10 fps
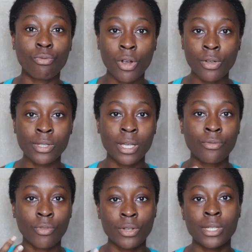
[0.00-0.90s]
with rose,
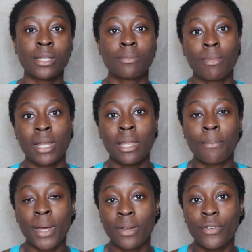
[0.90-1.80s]
and rose has many
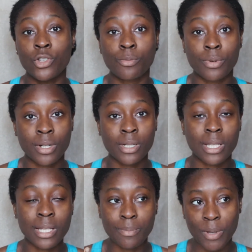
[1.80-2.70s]
beneficial products,
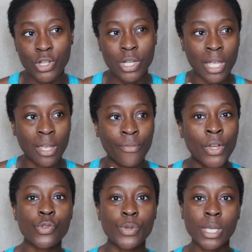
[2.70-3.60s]
especially if
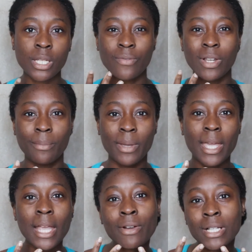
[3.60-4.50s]
your skin is feeling a bit
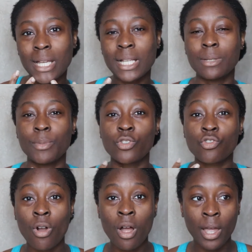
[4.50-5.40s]
irritated, a bit
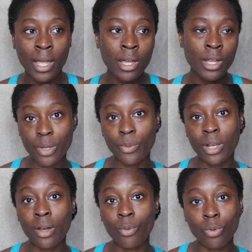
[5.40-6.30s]
dry. So we
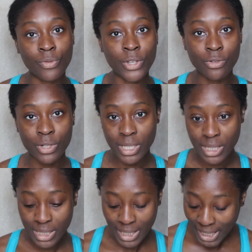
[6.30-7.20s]
love all of the
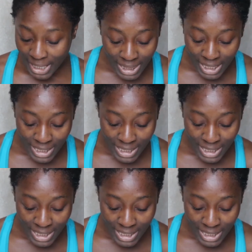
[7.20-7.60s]
ingredients in